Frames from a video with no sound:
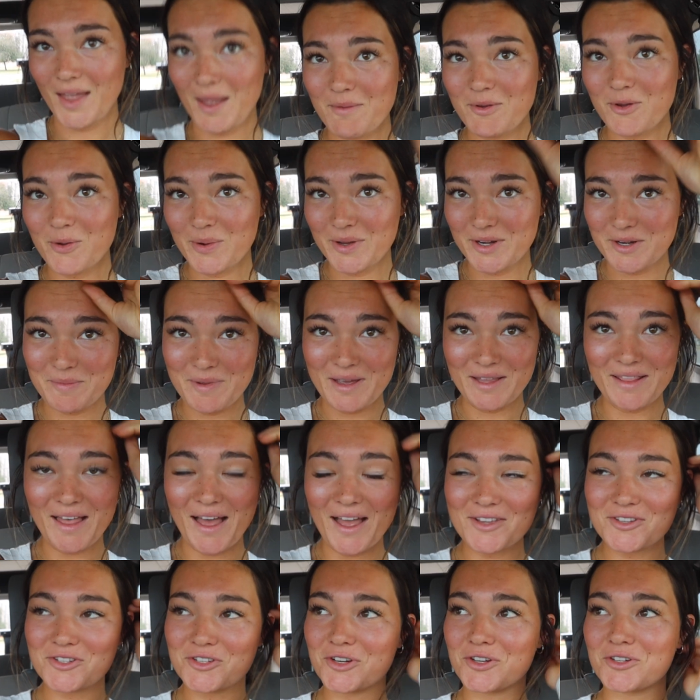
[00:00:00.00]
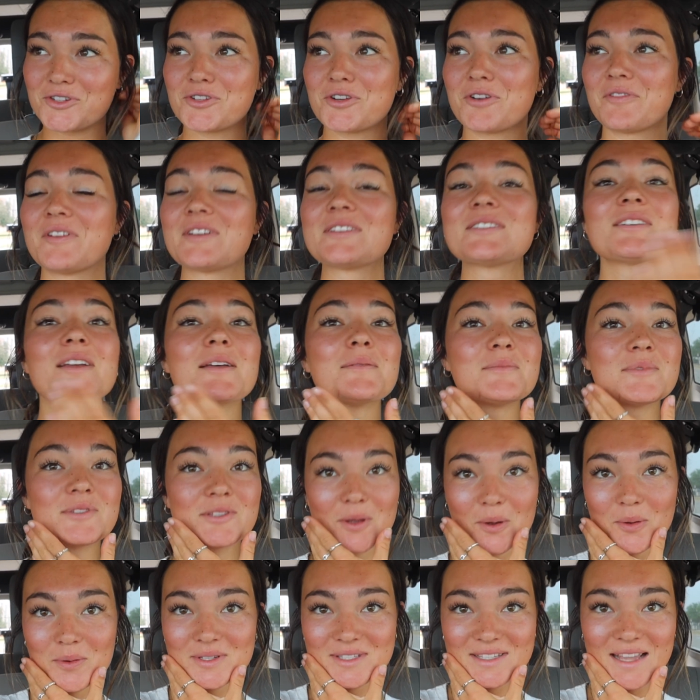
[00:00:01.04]
I'm going to my last church service and I'm
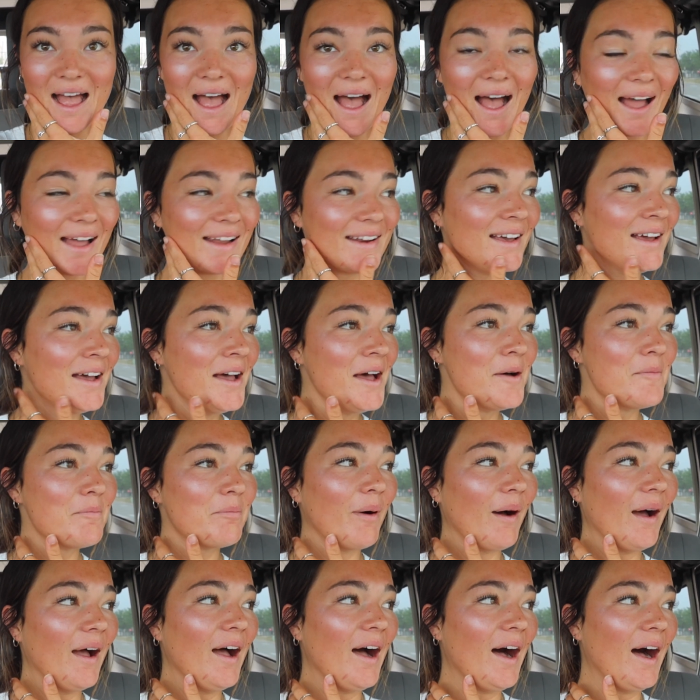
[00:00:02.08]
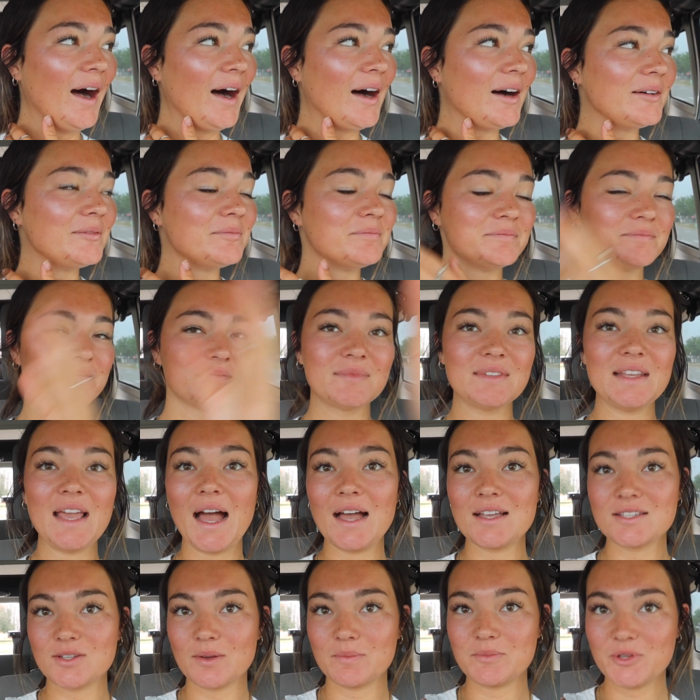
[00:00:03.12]
so sad. But
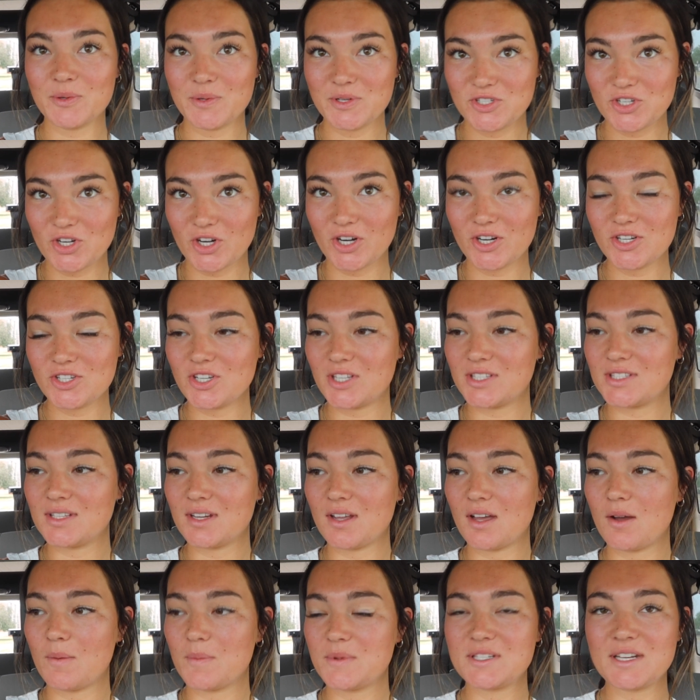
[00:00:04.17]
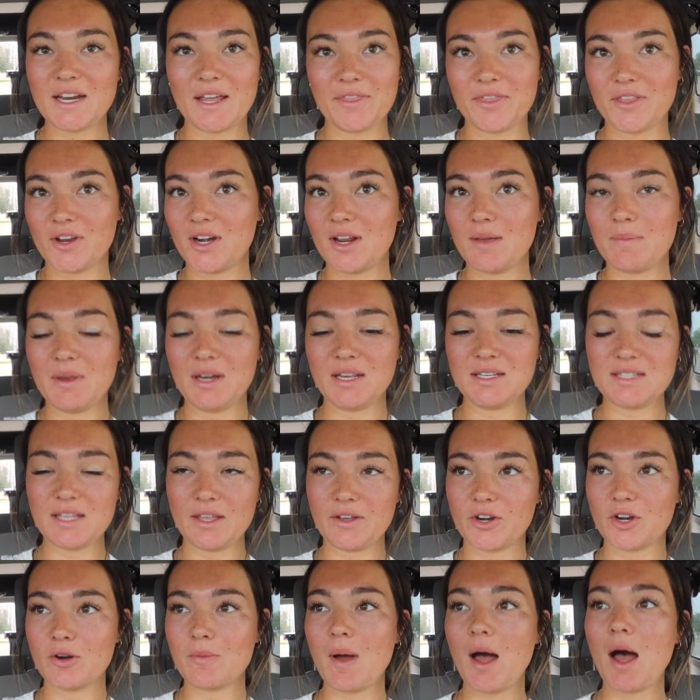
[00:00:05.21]
yeah, so I'm doing church. It's almost 9:30. I'm meeting
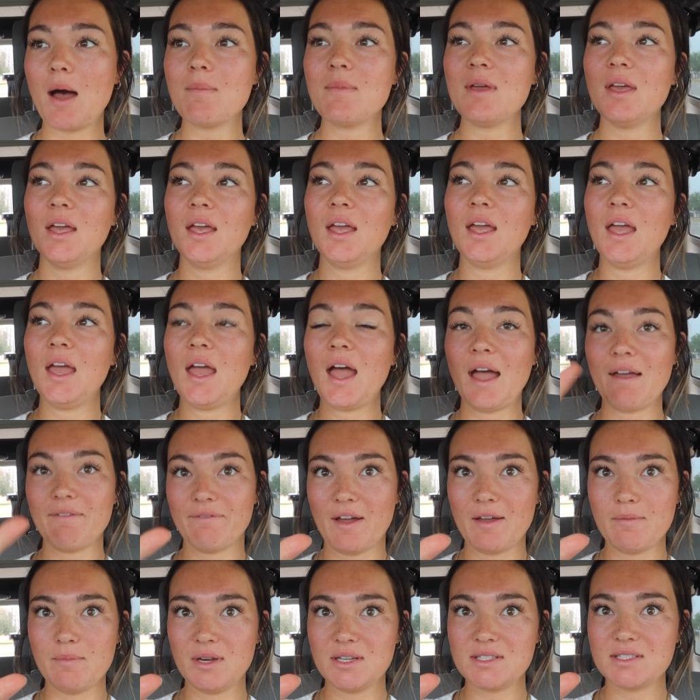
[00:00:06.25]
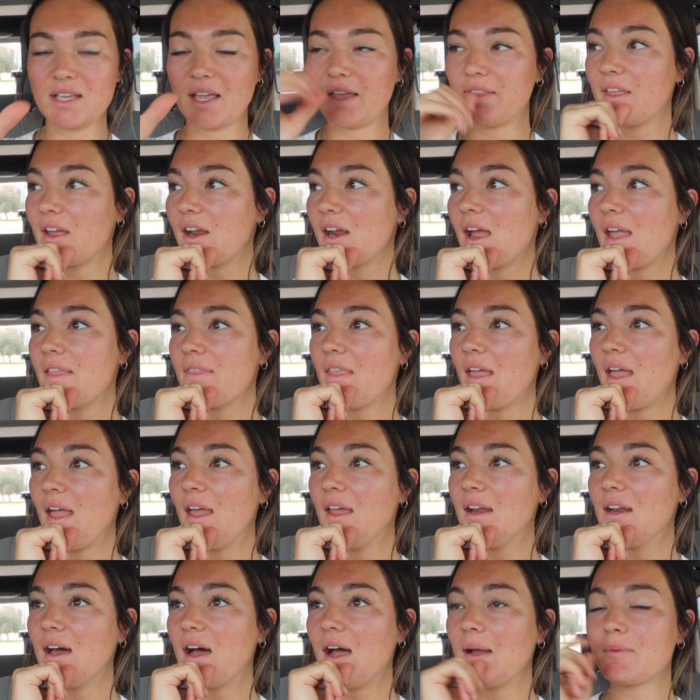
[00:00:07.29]
Taylor and her mom. I have 5 minutes to get in there. And
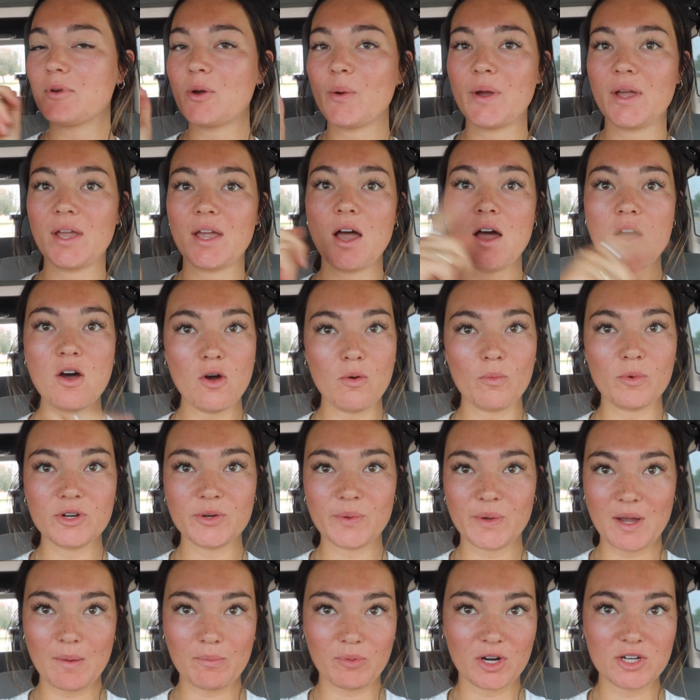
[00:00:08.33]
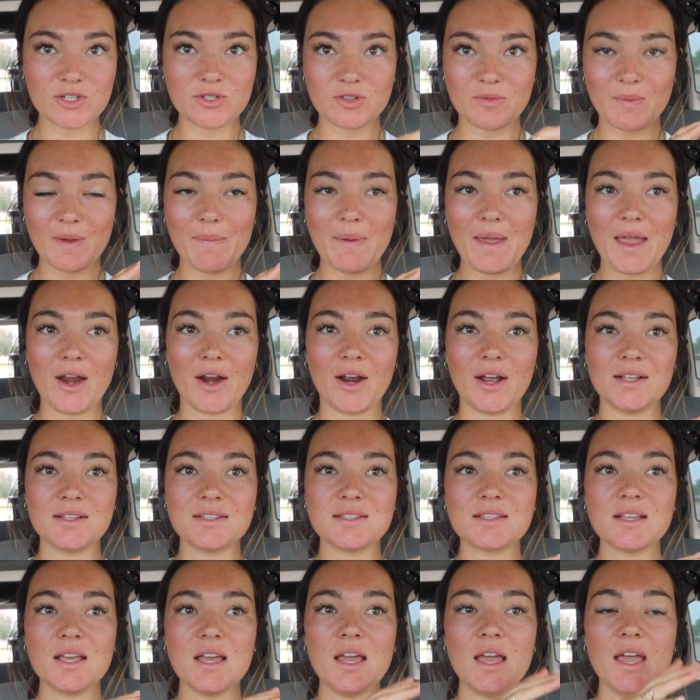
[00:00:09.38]
then I'm going home. We're doing a brunch with my
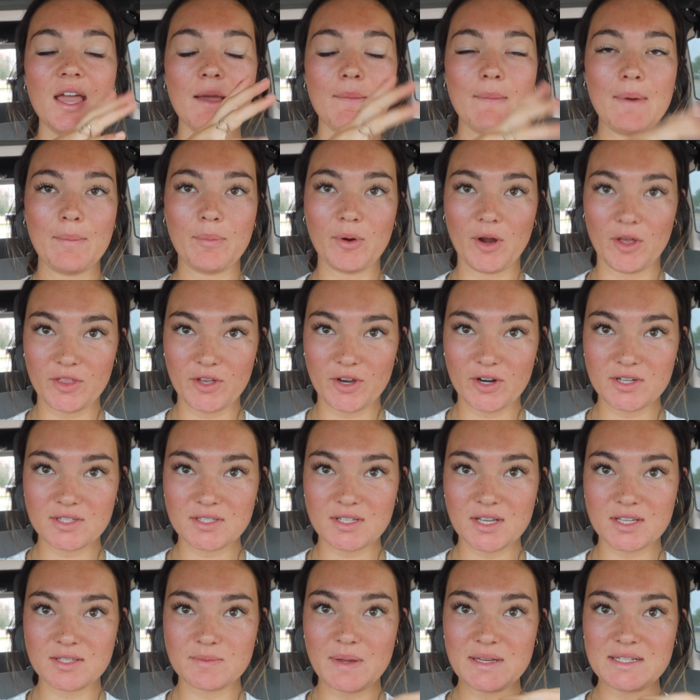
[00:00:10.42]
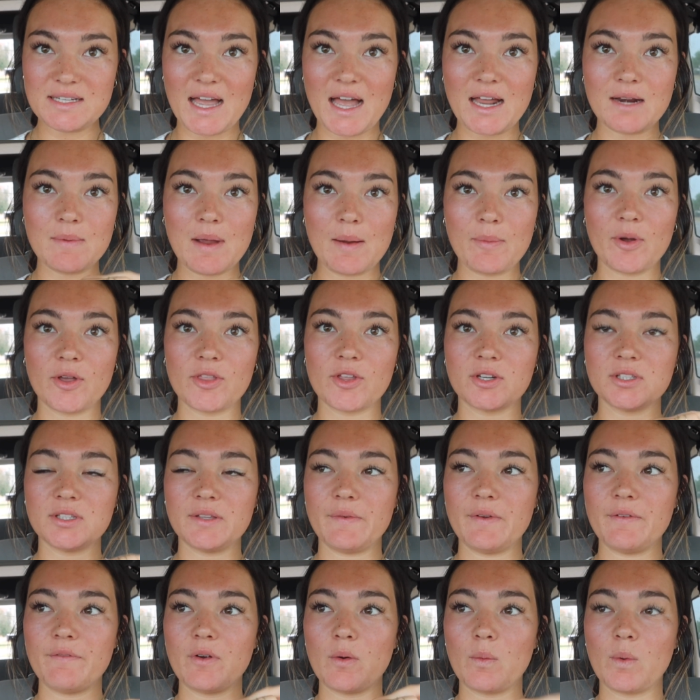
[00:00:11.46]
parents and my brothers because my dad and my brother are
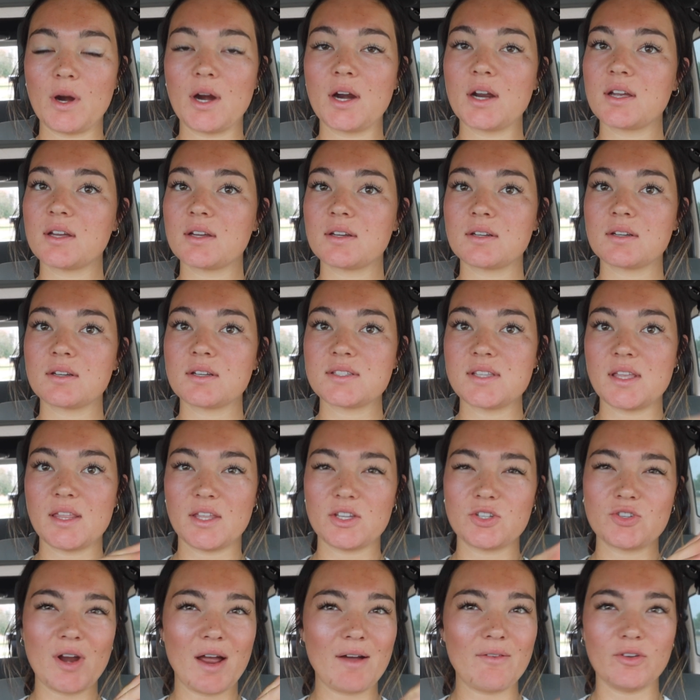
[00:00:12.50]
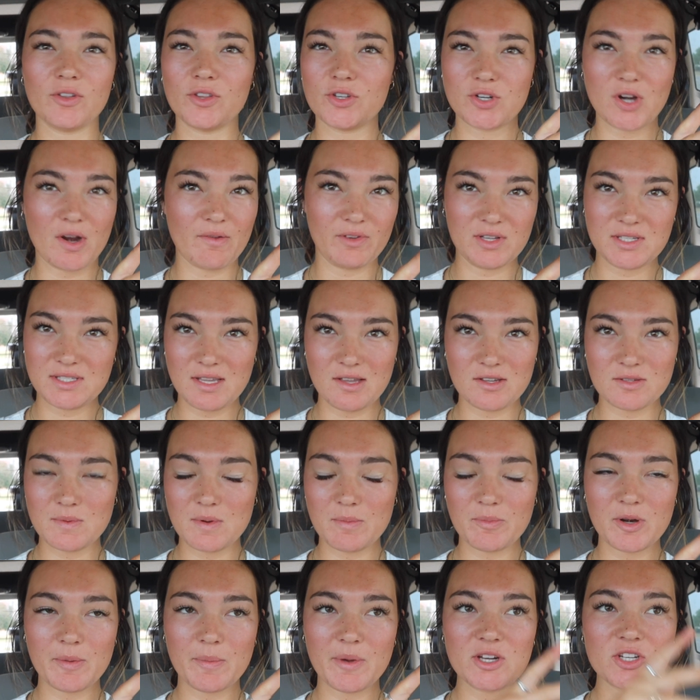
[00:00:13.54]
leaving for work because they like travel. They're traveling salesmen
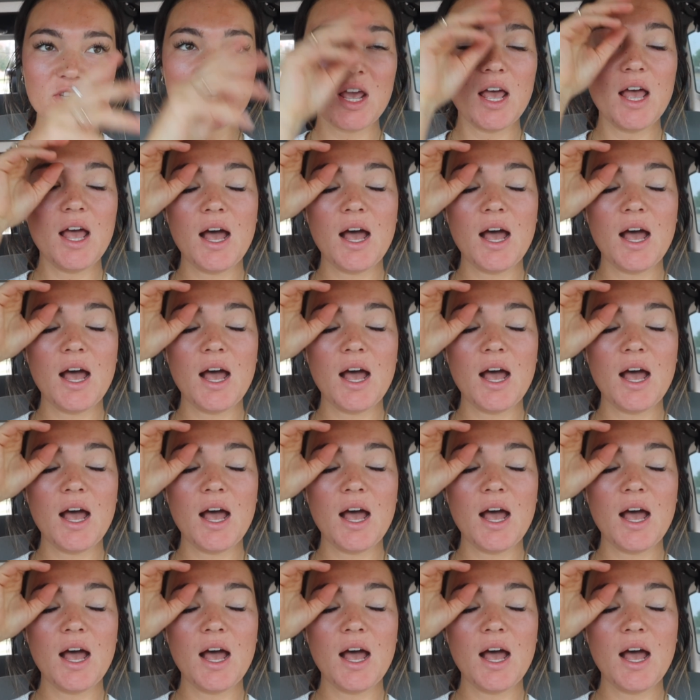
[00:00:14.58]
pretty much.